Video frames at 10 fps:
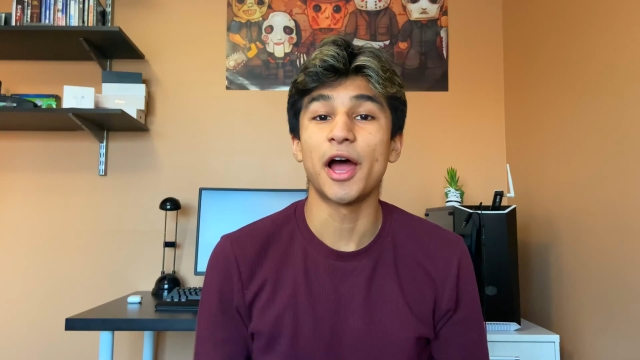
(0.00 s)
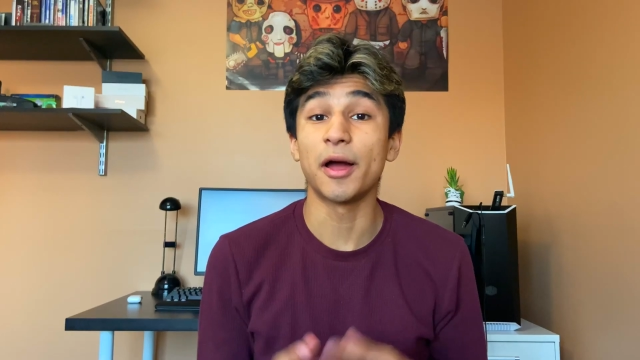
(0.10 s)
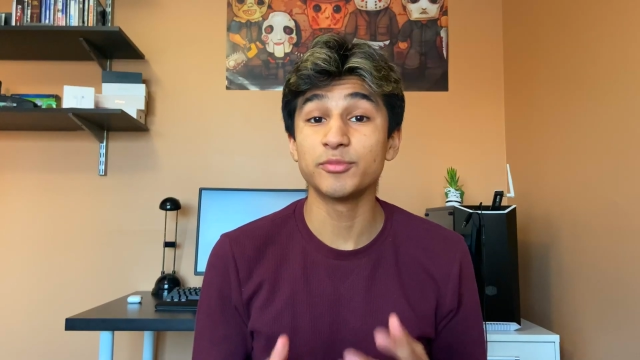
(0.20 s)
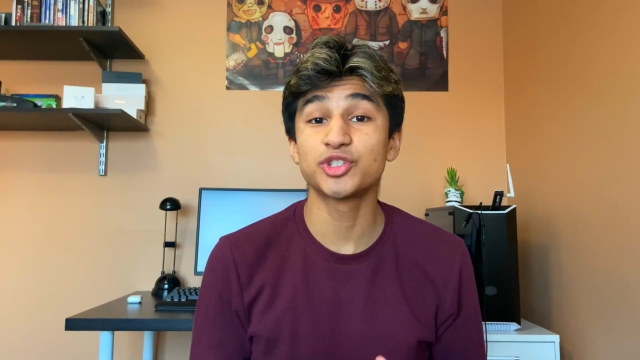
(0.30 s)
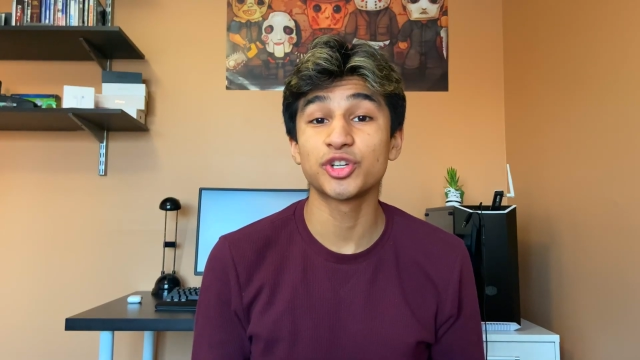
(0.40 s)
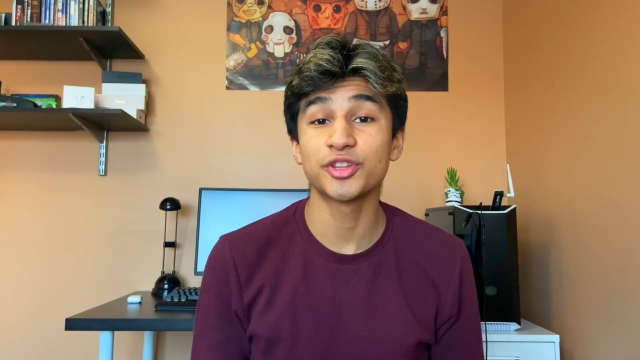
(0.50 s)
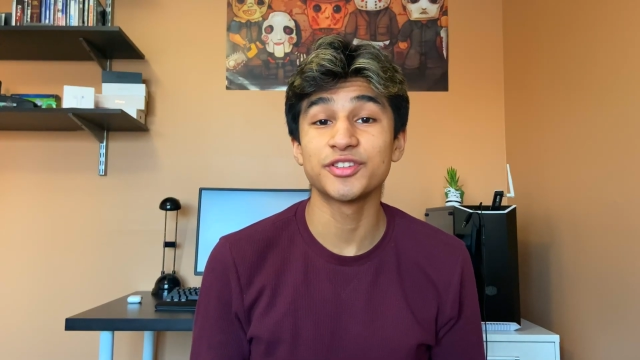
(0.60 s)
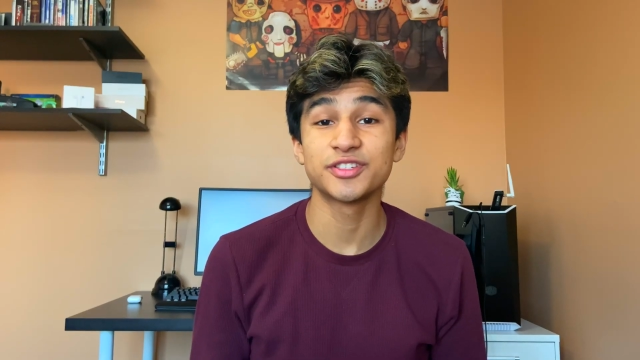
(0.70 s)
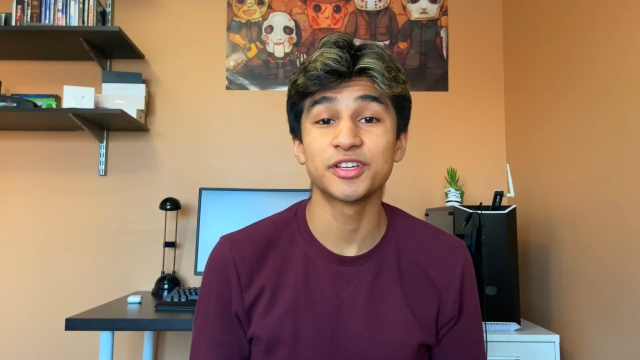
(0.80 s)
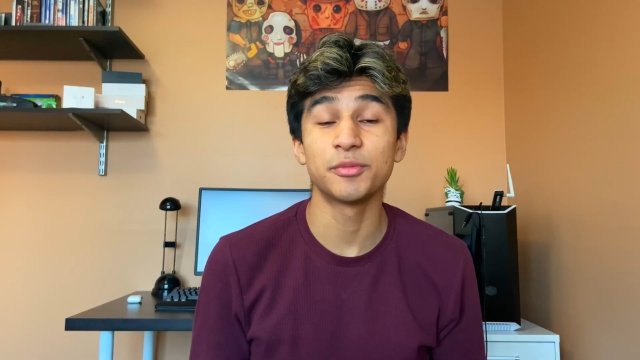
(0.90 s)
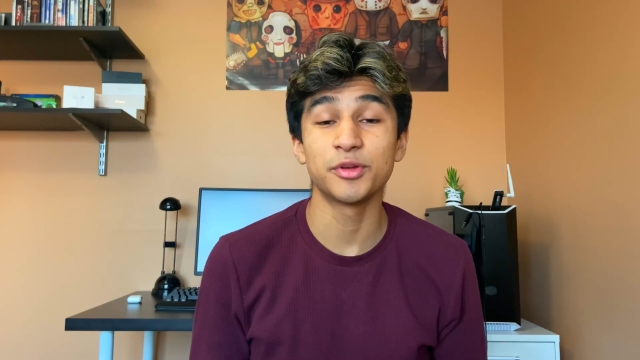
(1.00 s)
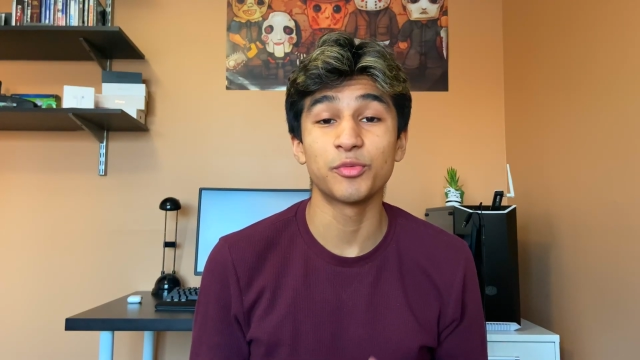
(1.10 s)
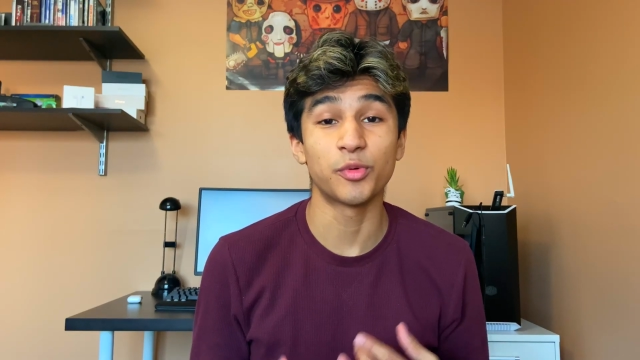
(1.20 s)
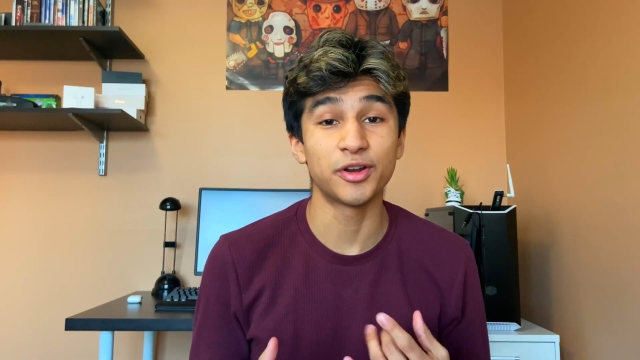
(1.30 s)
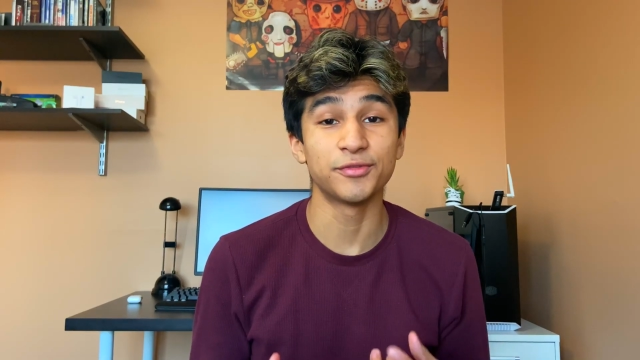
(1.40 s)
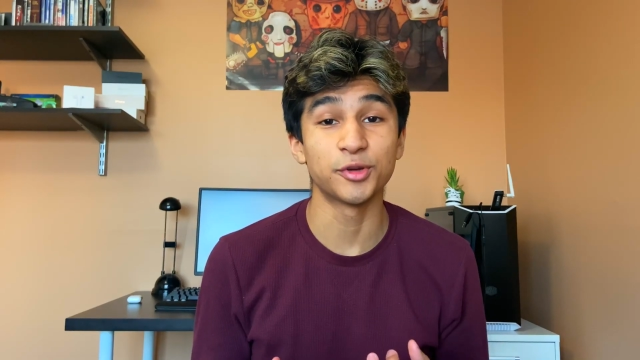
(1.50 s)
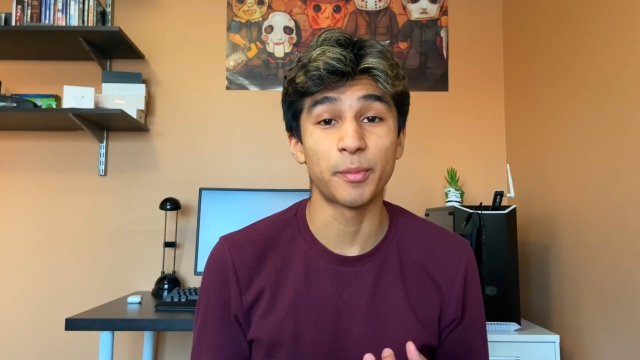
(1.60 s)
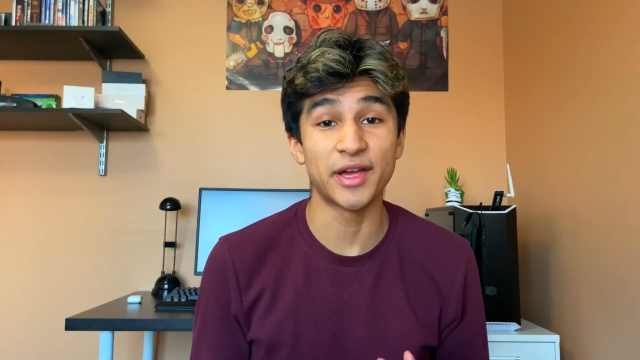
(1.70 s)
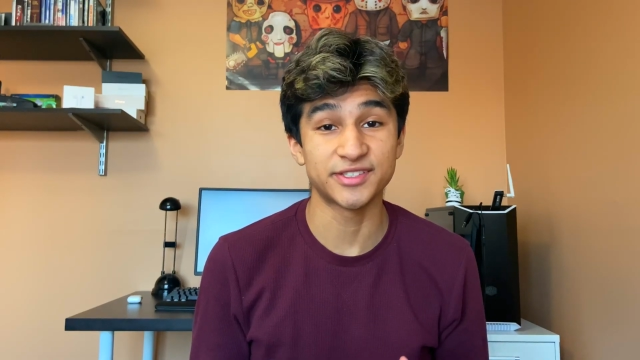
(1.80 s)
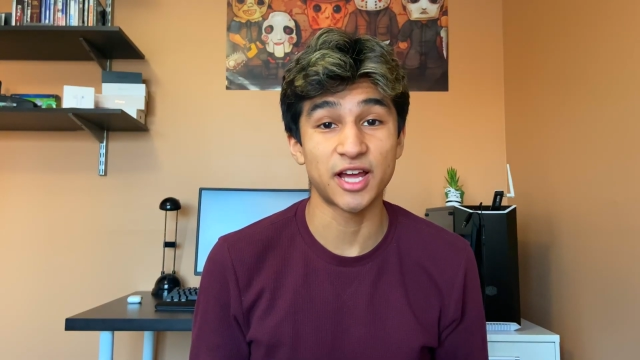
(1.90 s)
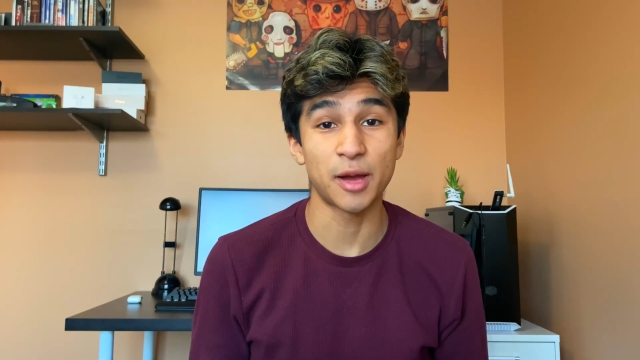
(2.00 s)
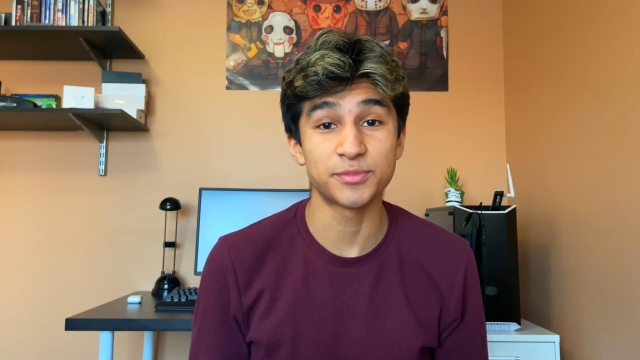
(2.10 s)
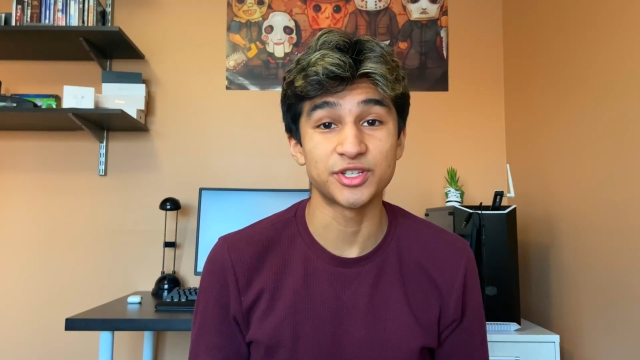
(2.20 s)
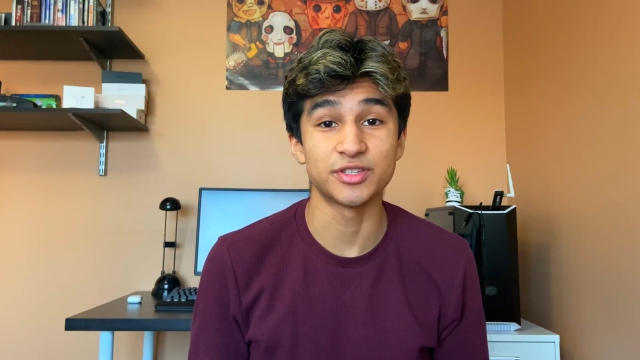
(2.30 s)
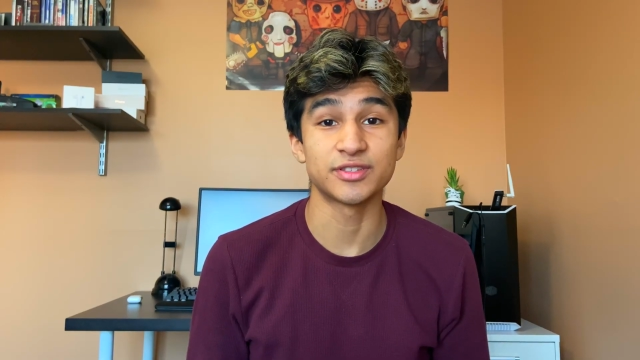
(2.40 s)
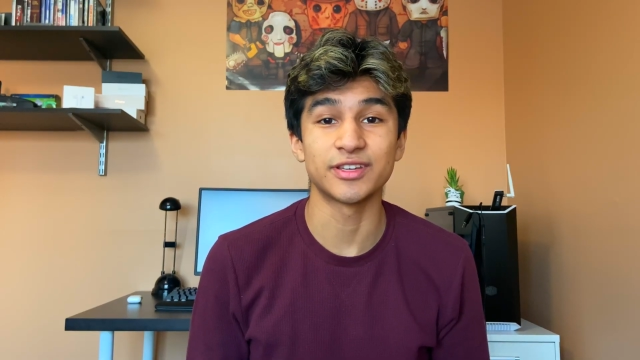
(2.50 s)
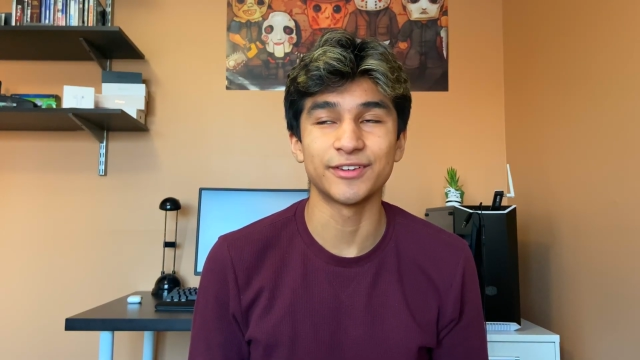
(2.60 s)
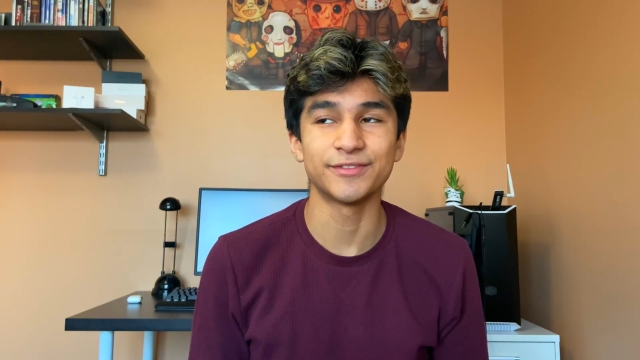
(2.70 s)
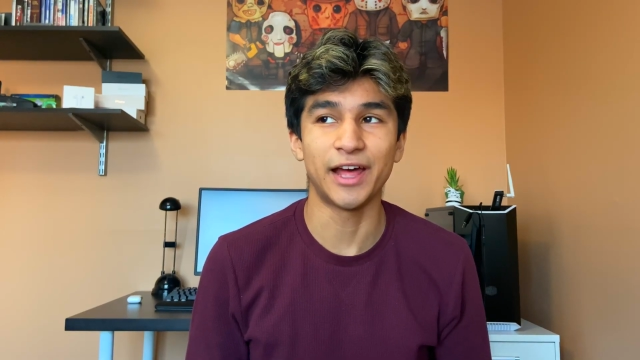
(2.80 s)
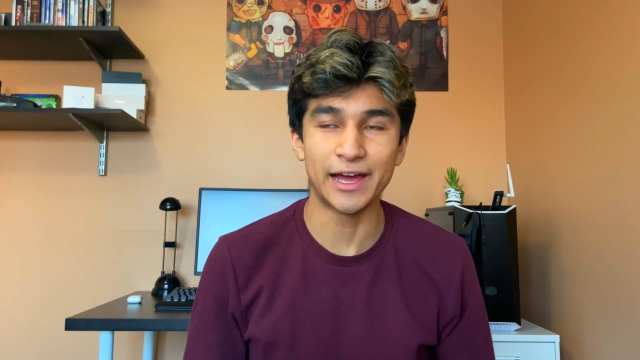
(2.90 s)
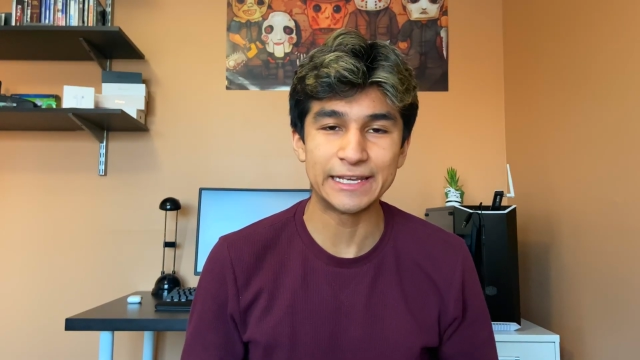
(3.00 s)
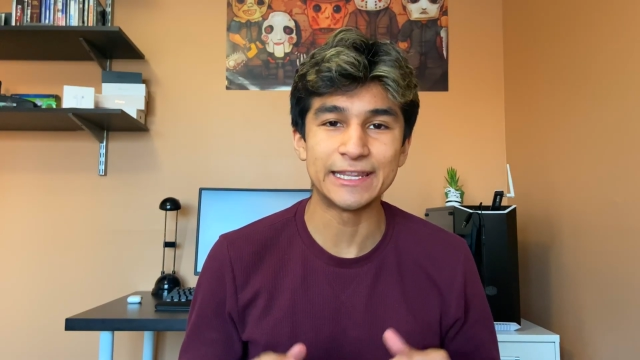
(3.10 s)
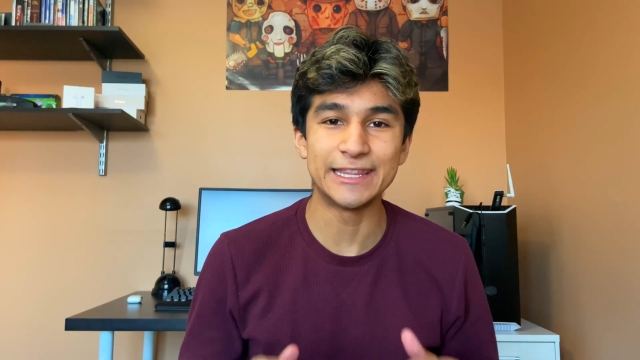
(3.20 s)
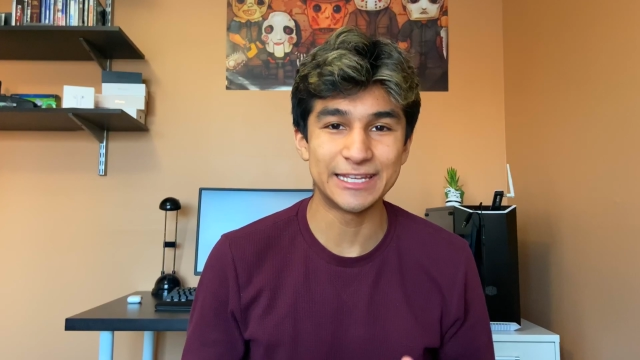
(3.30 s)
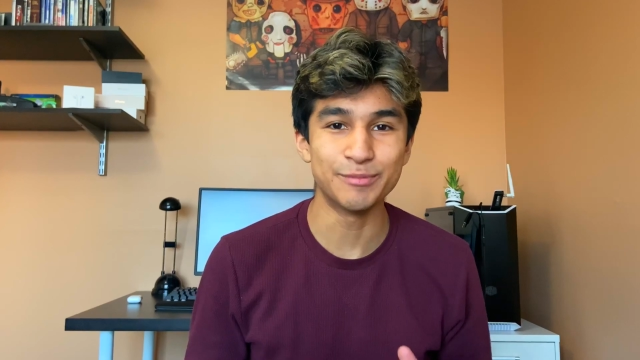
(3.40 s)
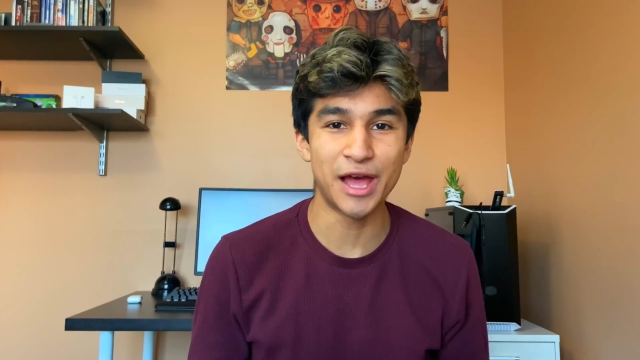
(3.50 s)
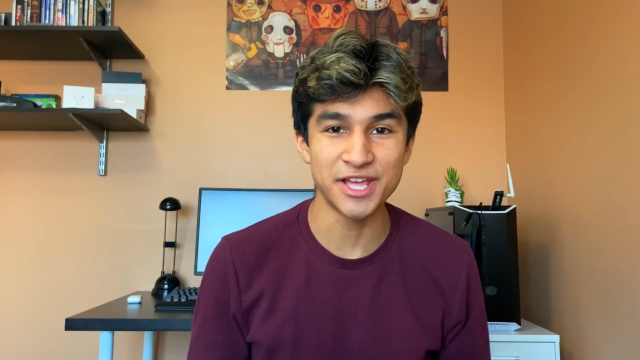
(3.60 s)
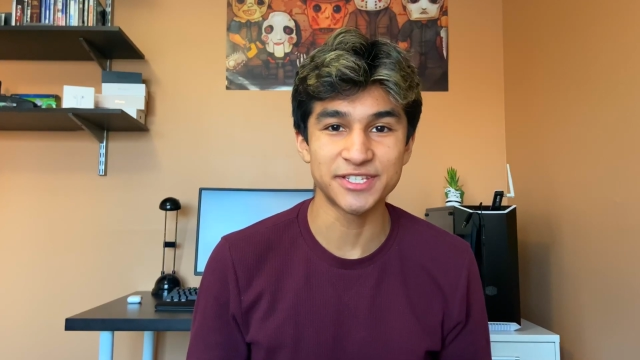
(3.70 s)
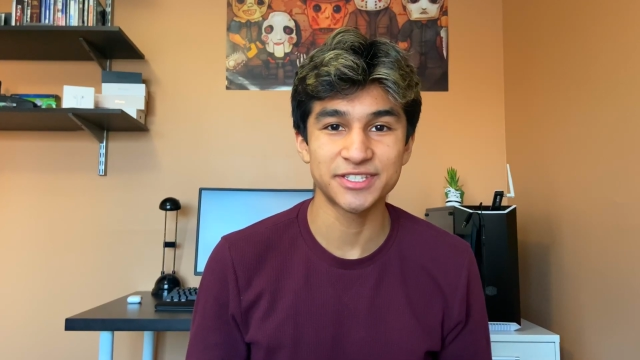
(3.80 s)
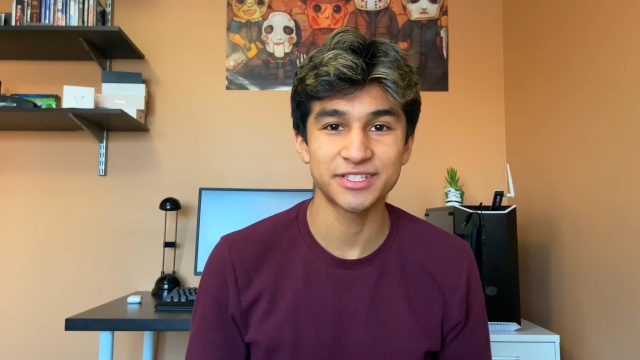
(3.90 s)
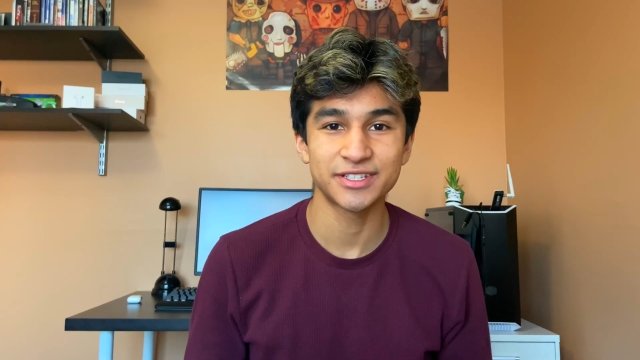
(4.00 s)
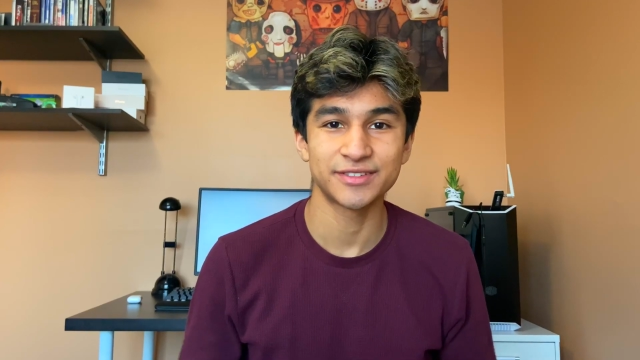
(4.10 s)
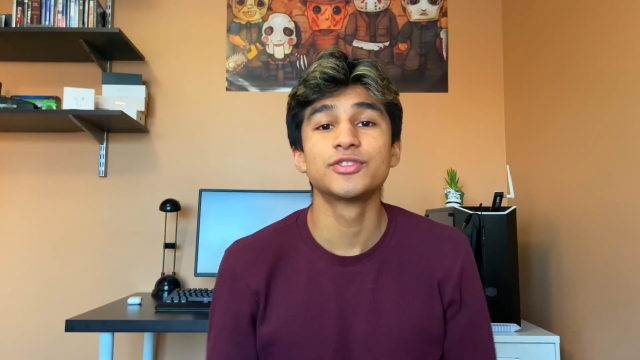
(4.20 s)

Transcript: I'm sure this is going to be one of your best options, if not the best.